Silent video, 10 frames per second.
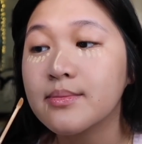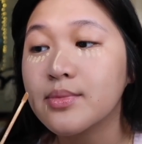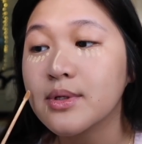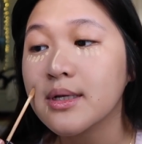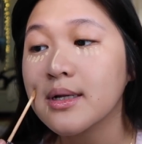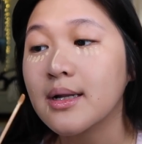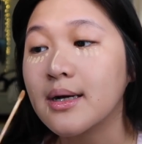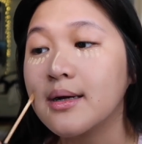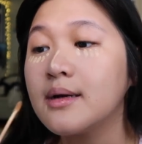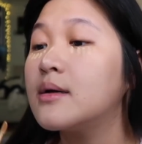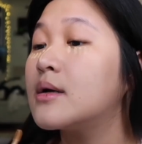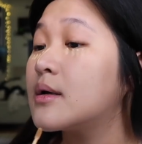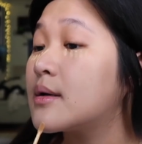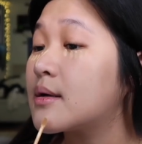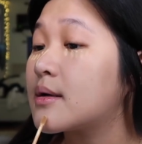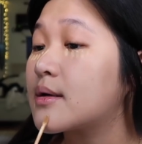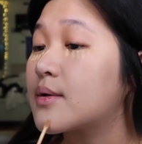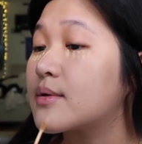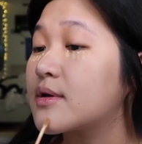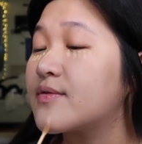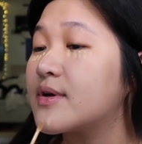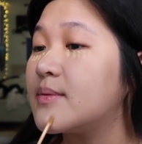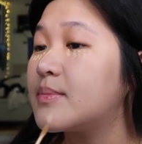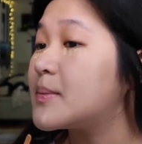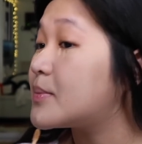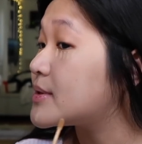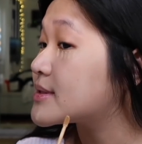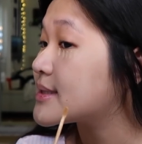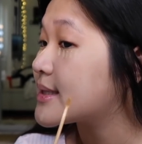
buti na lang, I don't have any pimples